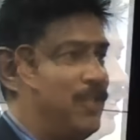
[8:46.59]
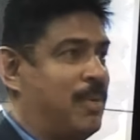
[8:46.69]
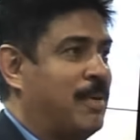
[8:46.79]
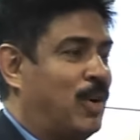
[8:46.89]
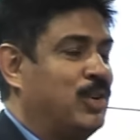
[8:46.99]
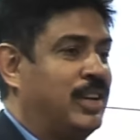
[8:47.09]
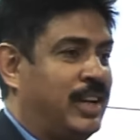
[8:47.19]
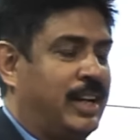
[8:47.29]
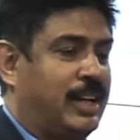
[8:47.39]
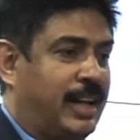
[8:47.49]
From my
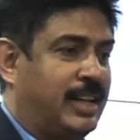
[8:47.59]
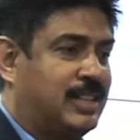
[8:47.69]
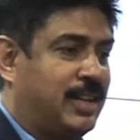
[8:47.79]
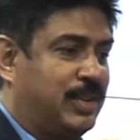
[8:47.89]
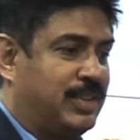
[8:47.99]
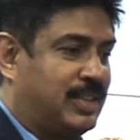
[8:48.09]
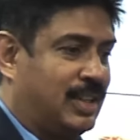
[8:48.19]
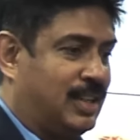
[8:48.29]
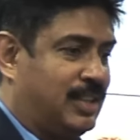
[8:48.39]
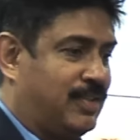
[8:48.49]
mountaineering days, there was
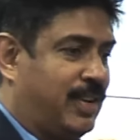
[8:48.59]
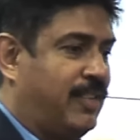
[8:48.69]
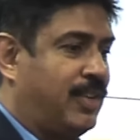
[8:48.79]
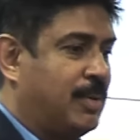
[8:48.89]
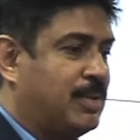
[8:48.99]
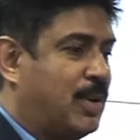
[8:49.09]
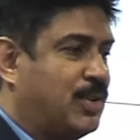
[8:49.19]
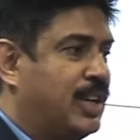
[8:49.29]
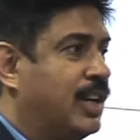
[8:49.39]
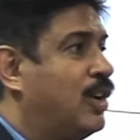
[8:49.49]
this very famous mountaineer